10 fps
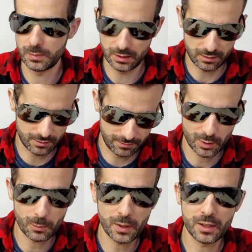but
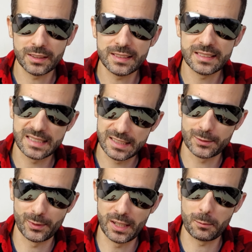to be honest, it's
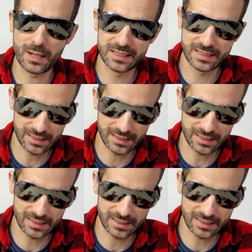very messy